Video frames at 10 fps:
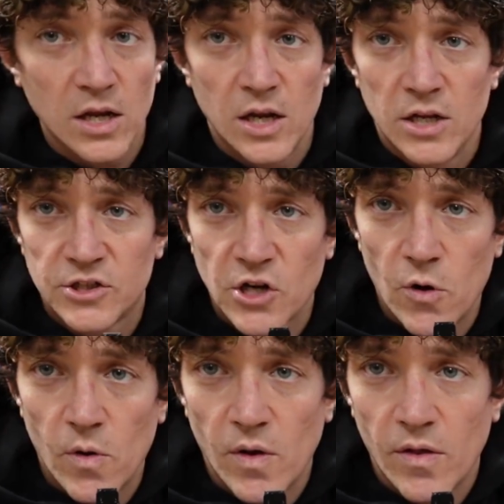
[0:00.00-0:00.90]

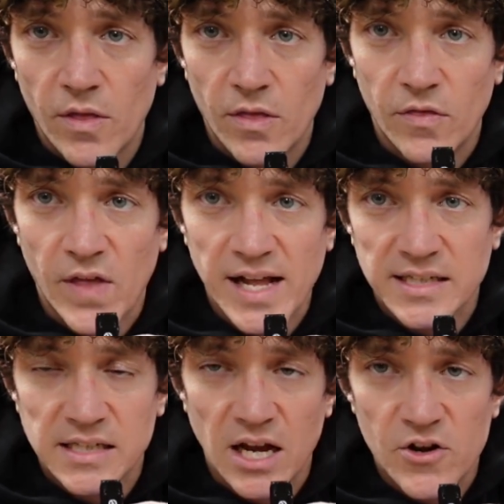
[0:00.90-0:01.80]
so
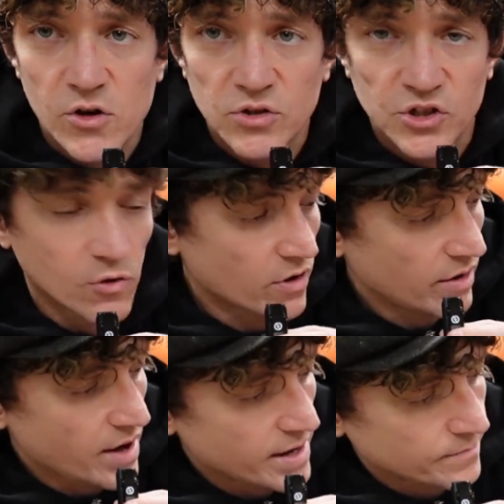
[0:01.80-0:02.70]
that's a news story,
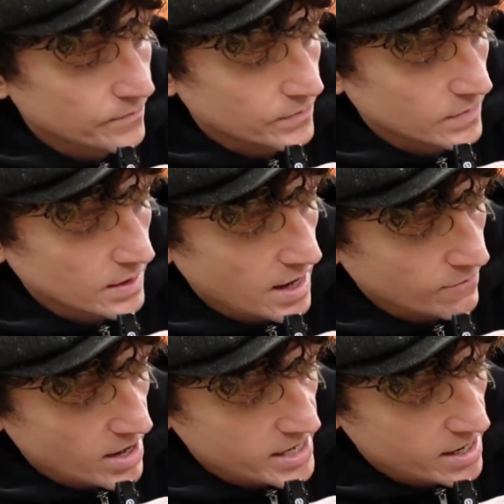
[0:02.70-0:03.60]
right? And
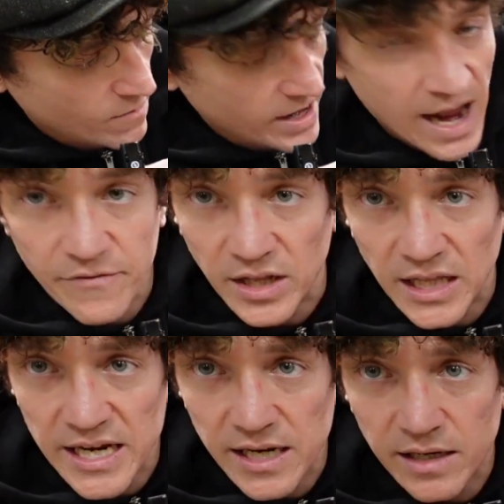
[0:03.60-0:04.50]
right here we have the
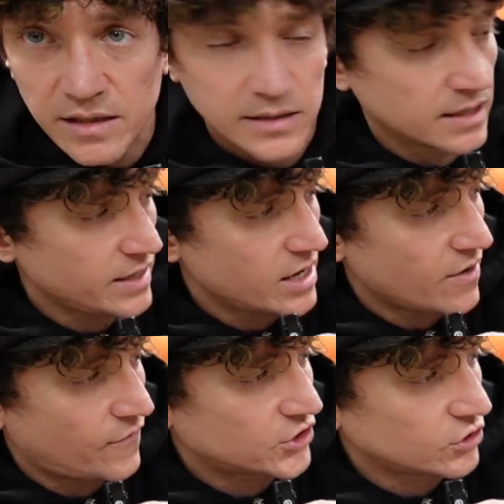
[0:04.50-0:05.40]
link to the
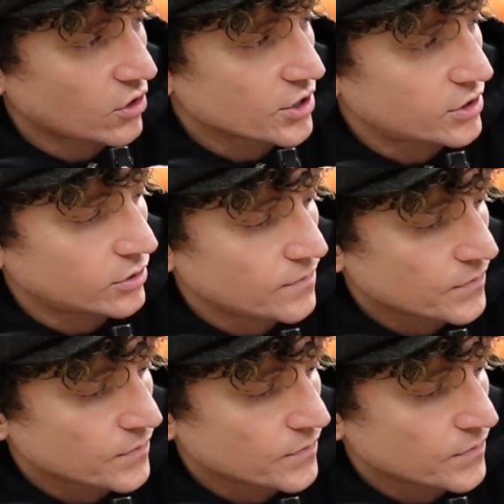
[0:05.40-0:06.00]
official article.